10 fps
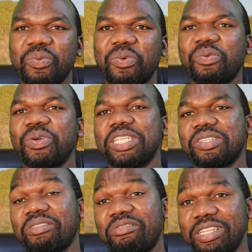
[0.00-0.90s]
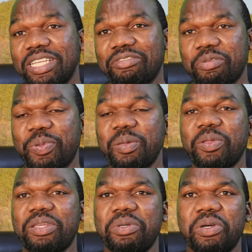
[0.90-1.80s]
when it's convenient for
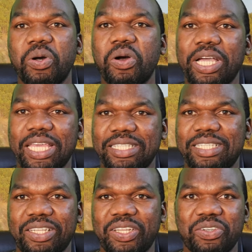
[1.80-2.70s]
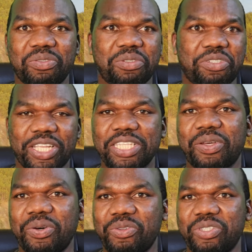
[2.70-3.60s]
people, they will go against, you know,
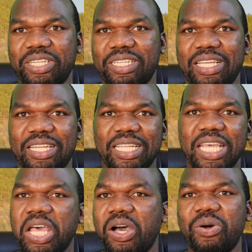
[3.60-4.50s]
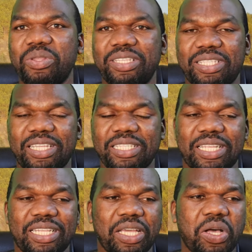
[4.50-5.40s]
dress codes and all these
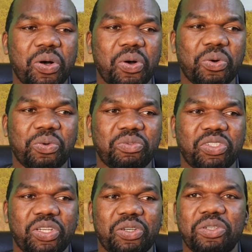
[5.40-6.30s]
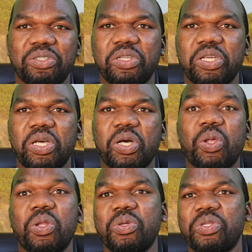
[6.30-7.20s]
things that they call, you know,
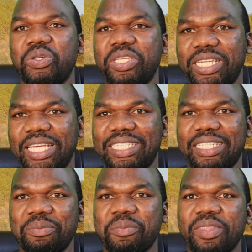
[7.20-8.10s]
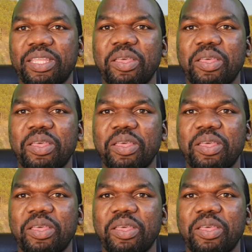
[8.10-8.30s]
colonial in nature.